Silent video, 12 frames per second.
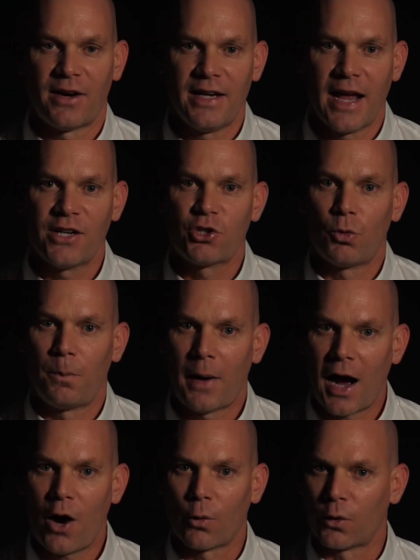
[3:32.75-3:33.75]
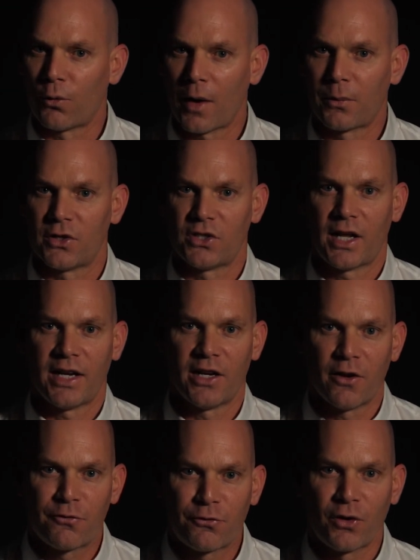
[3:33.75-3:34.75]
financial power
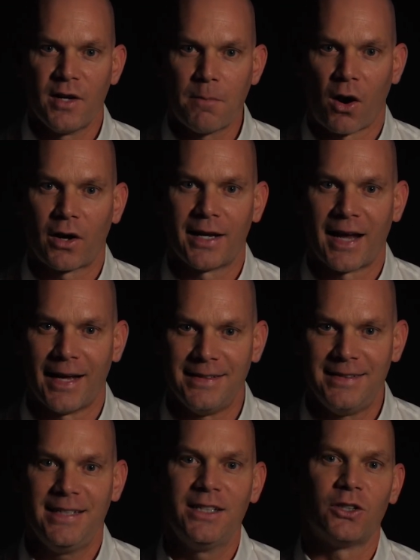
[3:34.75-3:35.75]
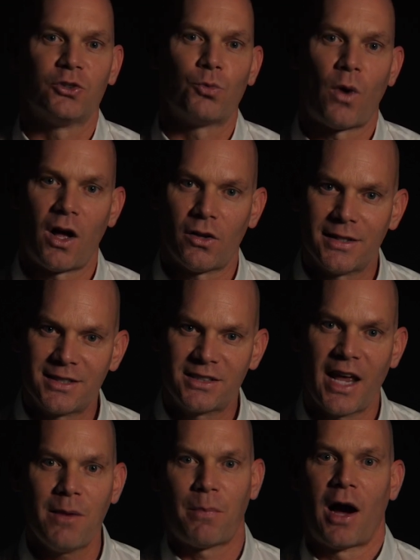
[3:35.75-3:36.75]
represented free market ideals while
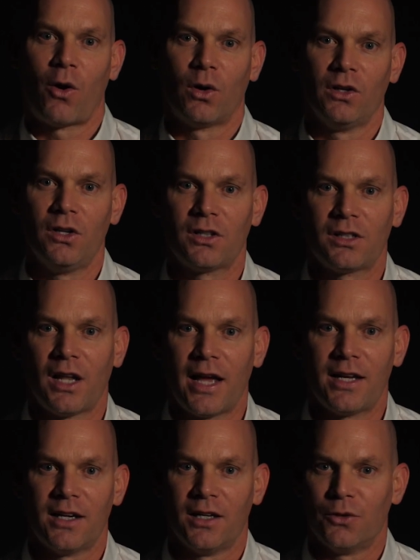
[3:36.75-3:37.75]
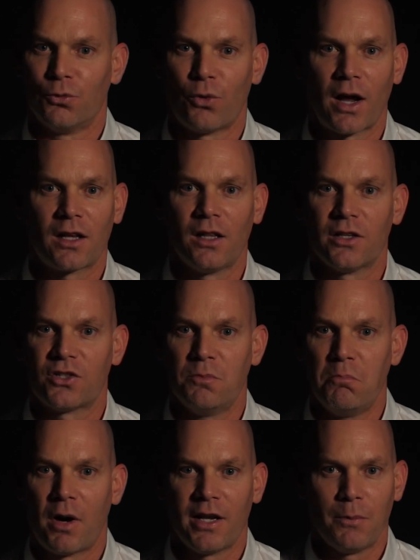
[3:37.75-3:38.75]
state power looked like a reckless
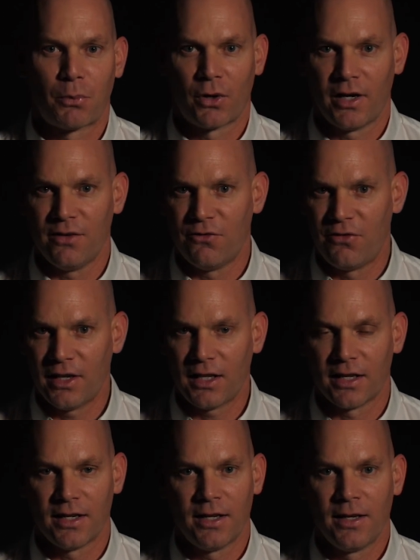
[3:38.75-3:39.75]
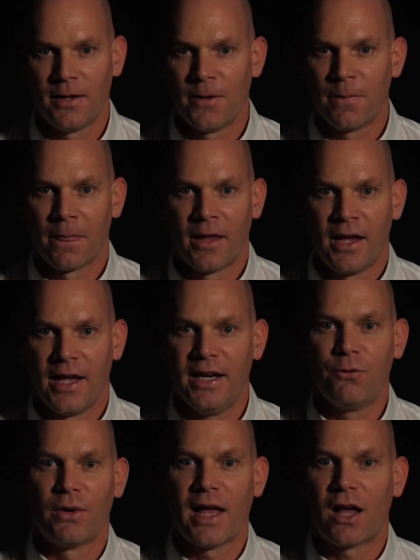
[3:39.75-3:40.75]
money-printing villain. And
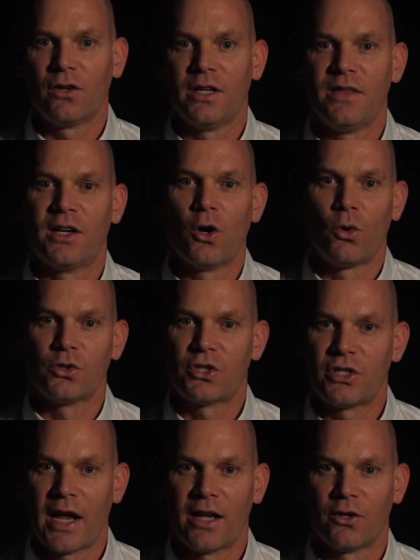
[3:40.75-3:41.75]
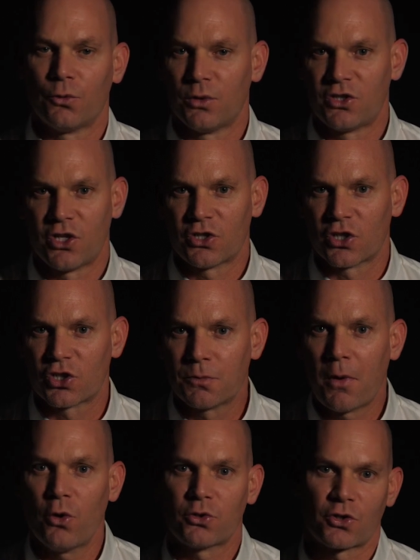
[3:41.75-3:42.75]
in reality, the gold standard was just a
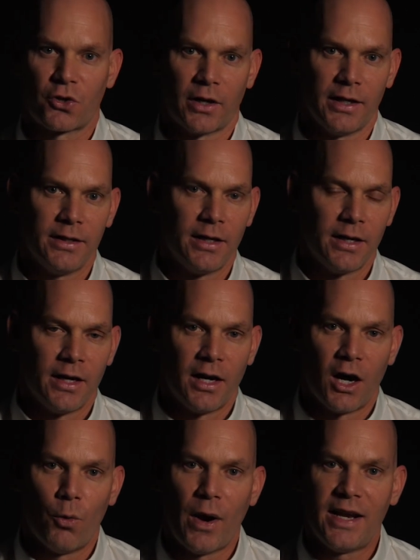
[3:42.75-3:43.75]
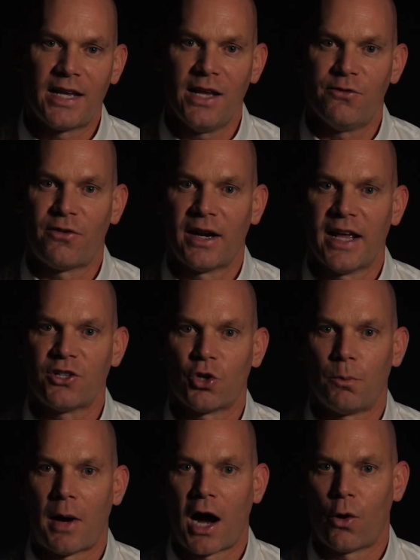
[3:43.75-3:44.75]
smokescreen, a way to keep
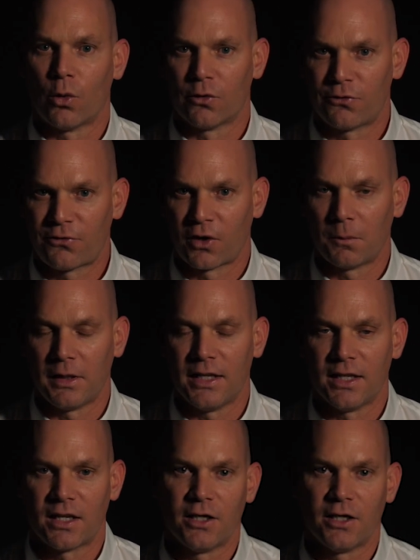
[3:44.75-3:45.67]
financial power firmly in